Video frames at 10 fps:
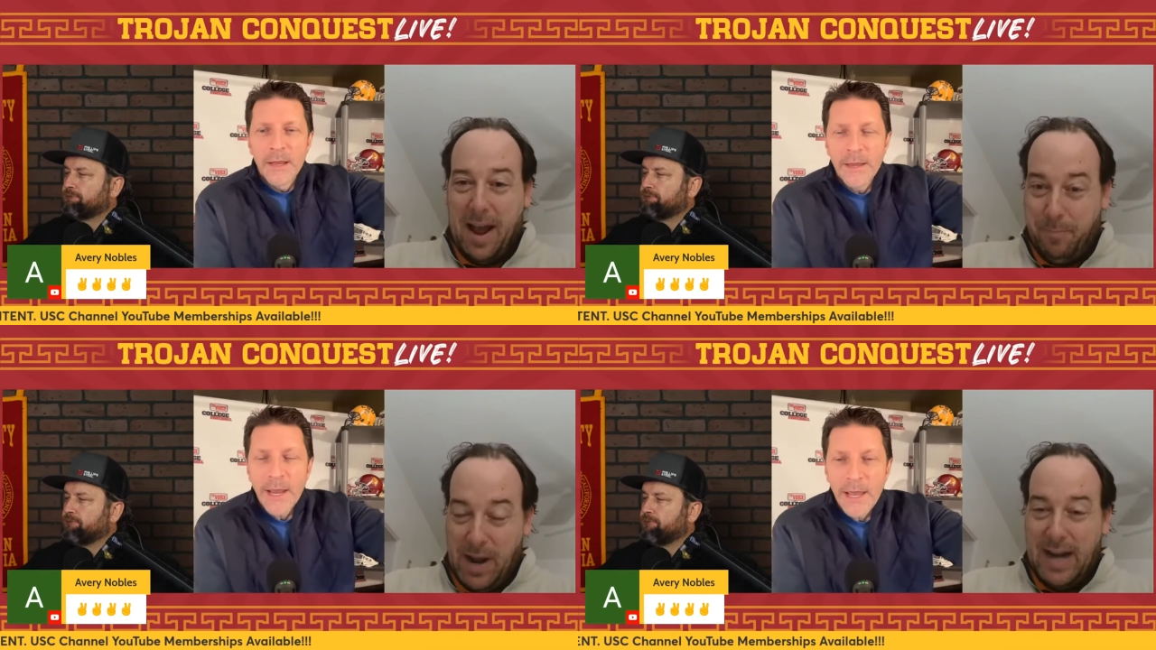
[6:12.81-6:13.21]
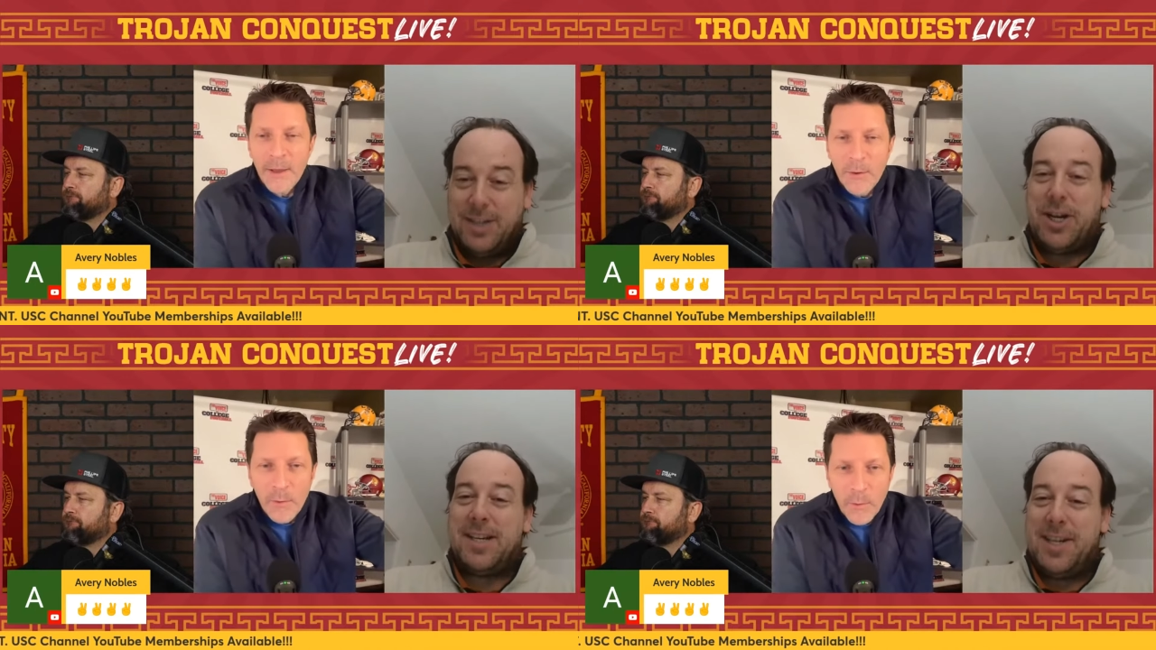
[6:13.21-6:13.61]

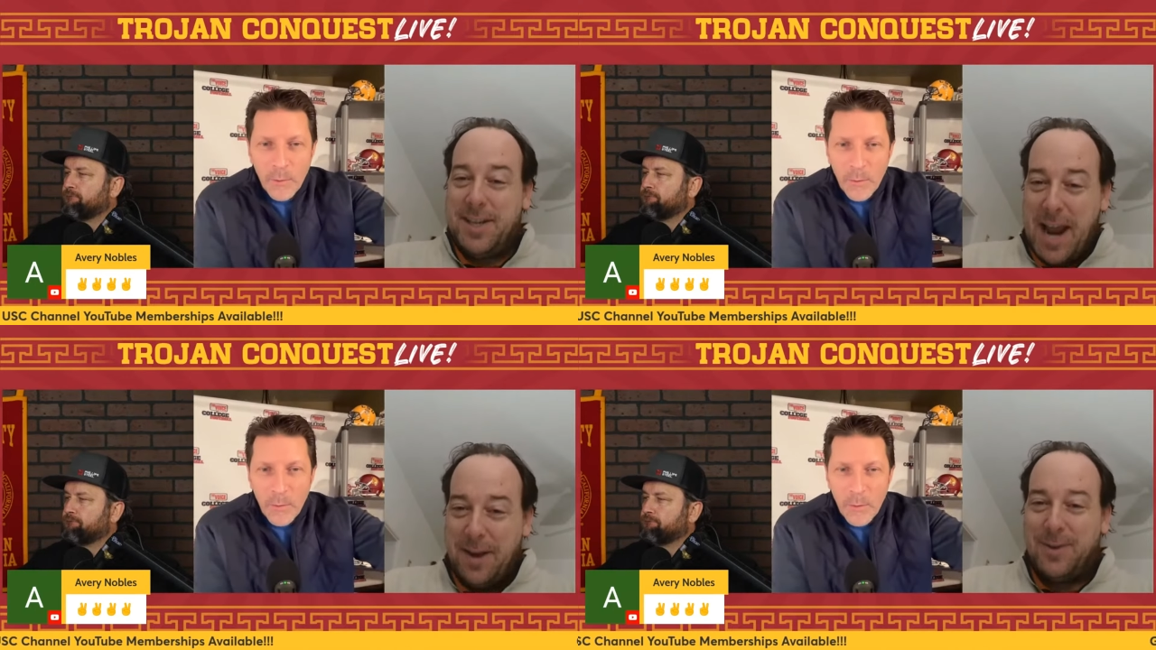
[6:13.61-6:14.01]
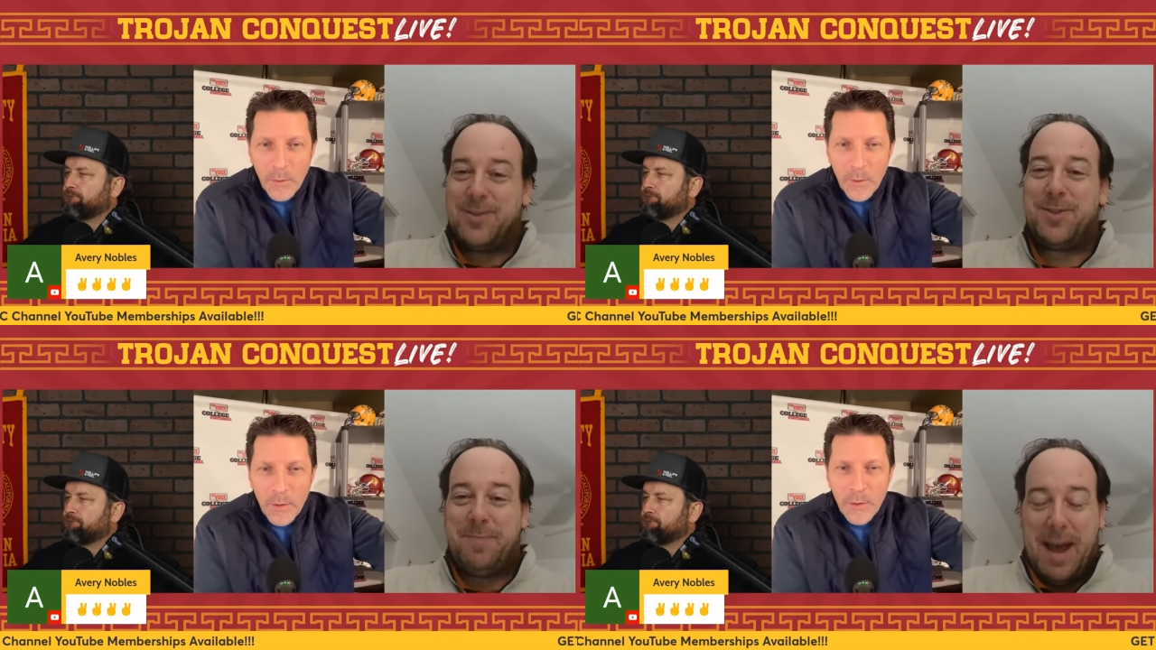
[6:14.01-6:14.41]
Speaker 1: Now, JT
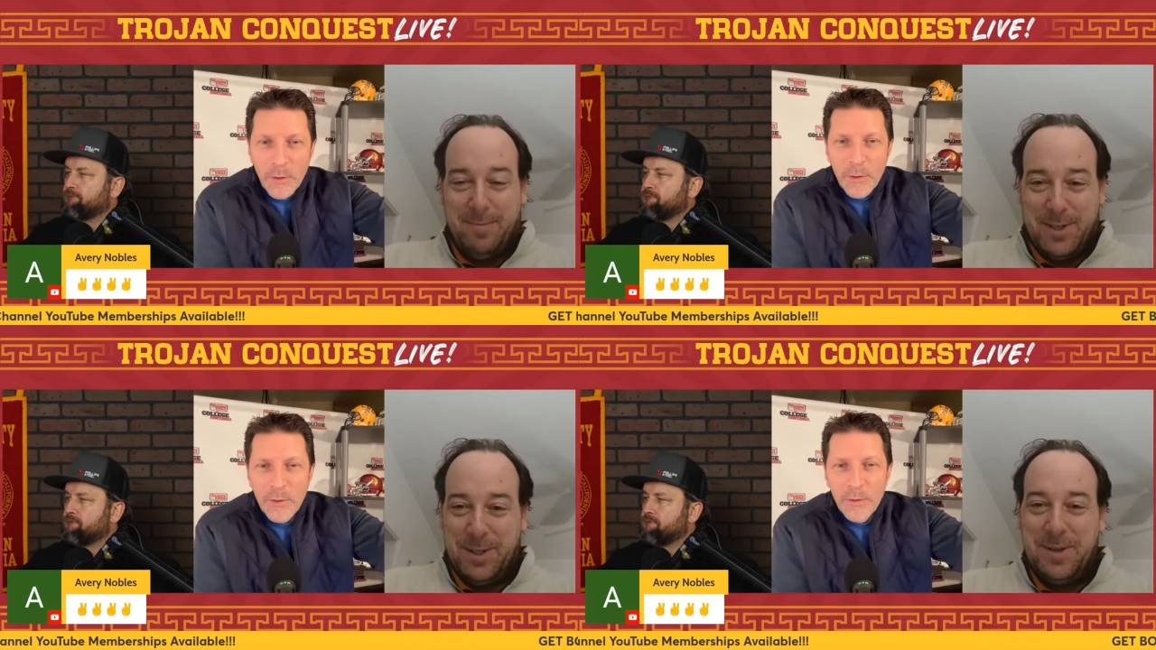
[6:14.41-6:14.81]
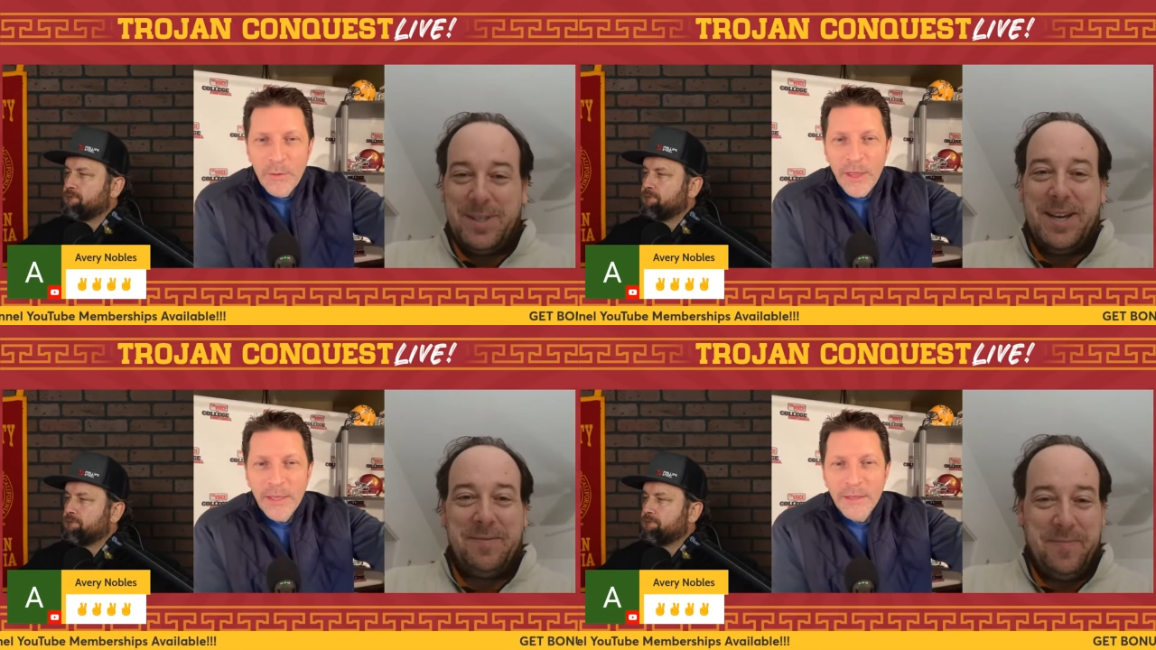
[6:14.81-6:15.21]
Daniels,
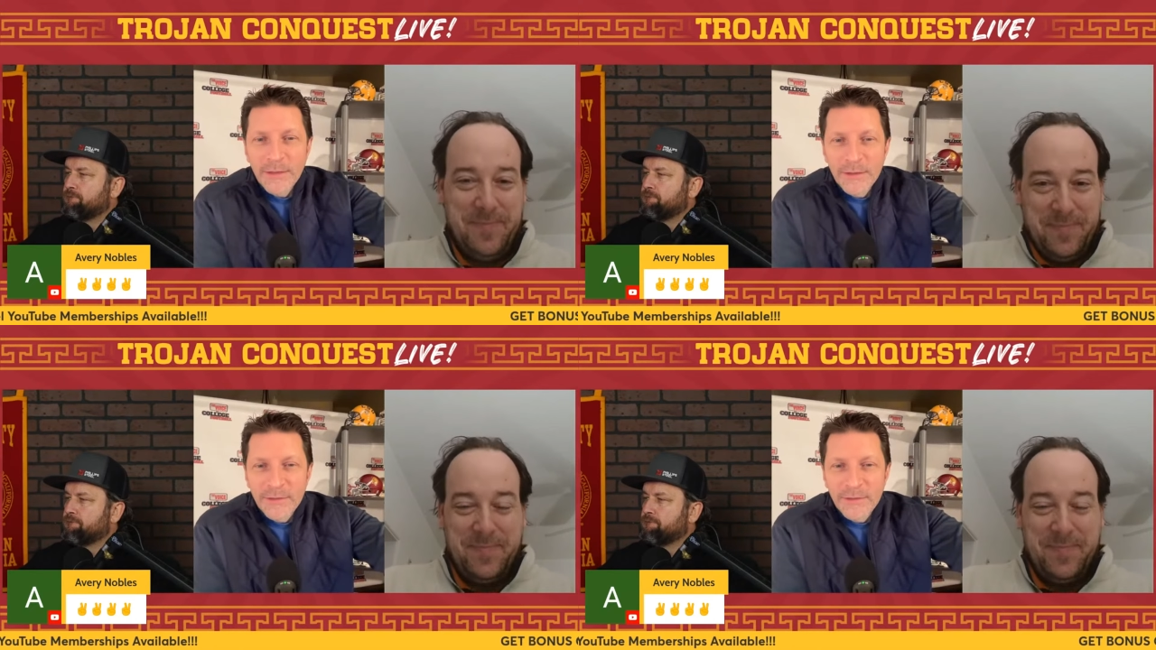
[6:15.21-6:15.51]
absolutely. They,